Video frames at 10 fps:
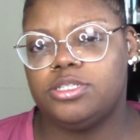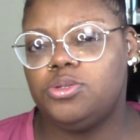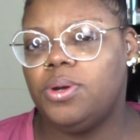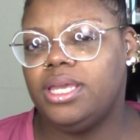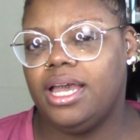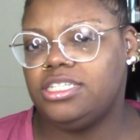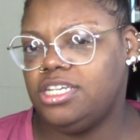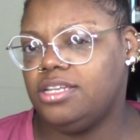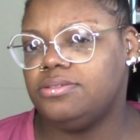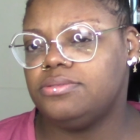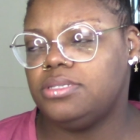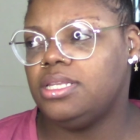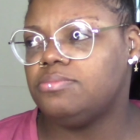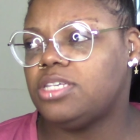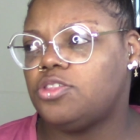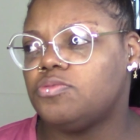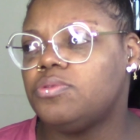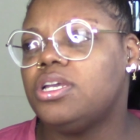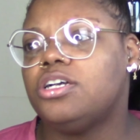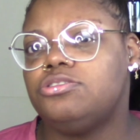like 20 eyeshadows. And it was like
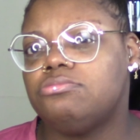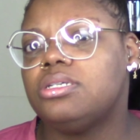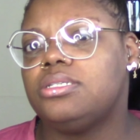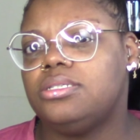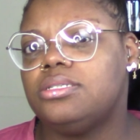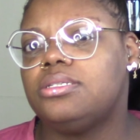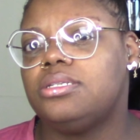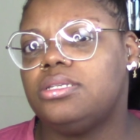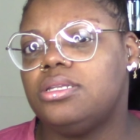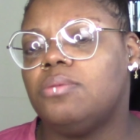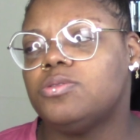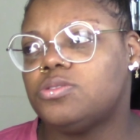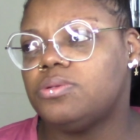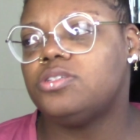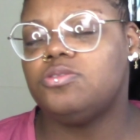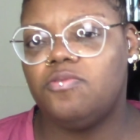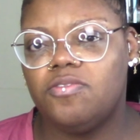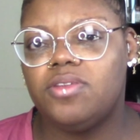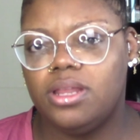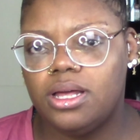300, almost
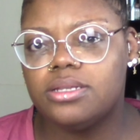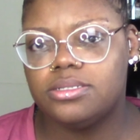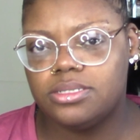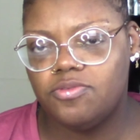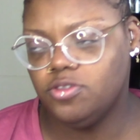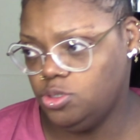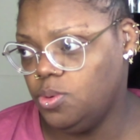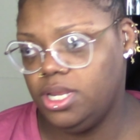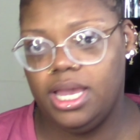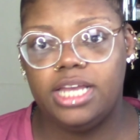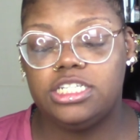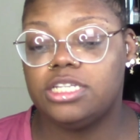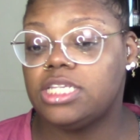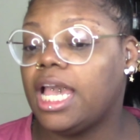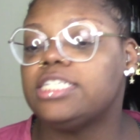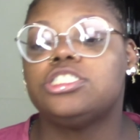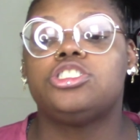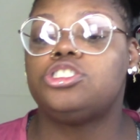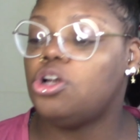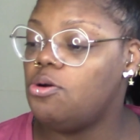$350 for 20 eyeshadows. Like, I
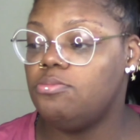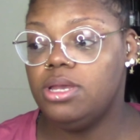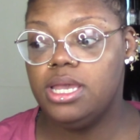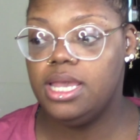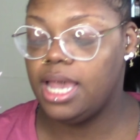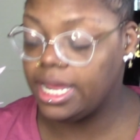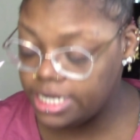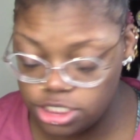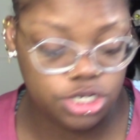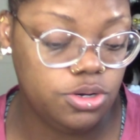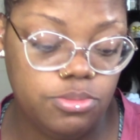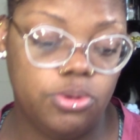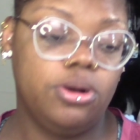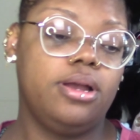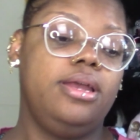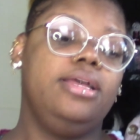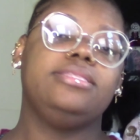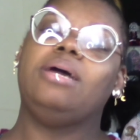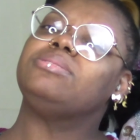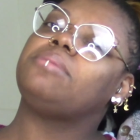just don't I need to know more.
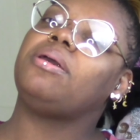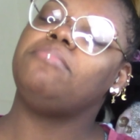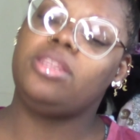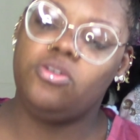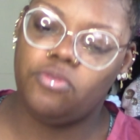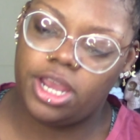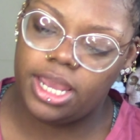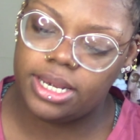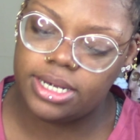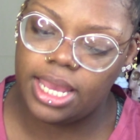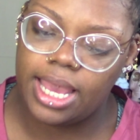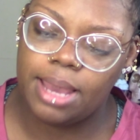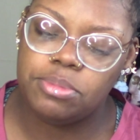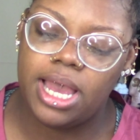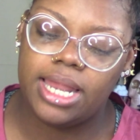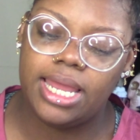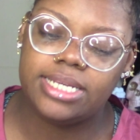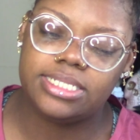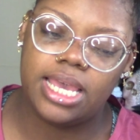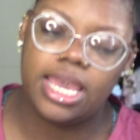That was like my mini rant. Like I'm not
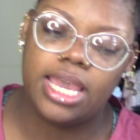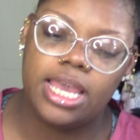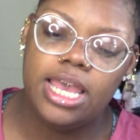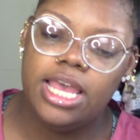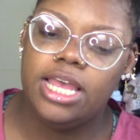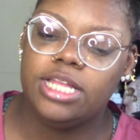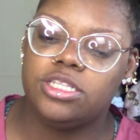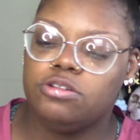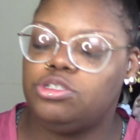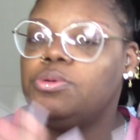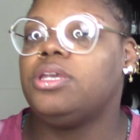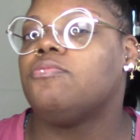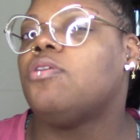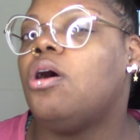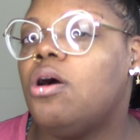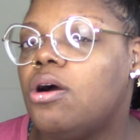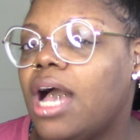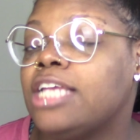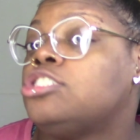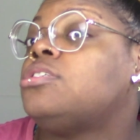like saying they're doing it
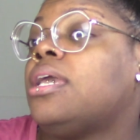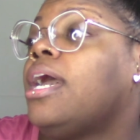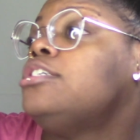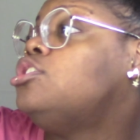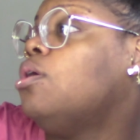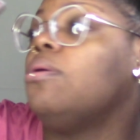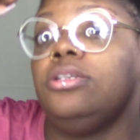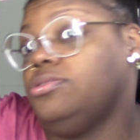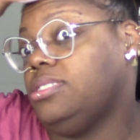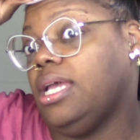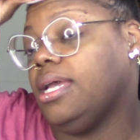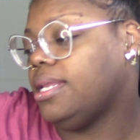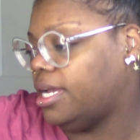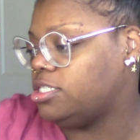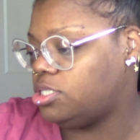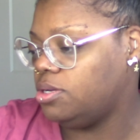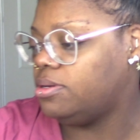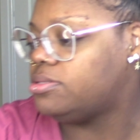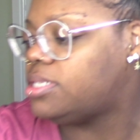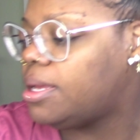wrong. I just saying I don't understand. I just
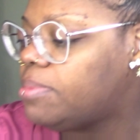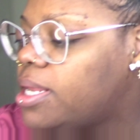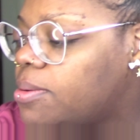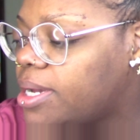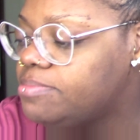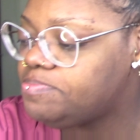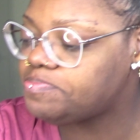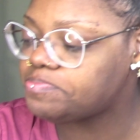don't understand. But anyway,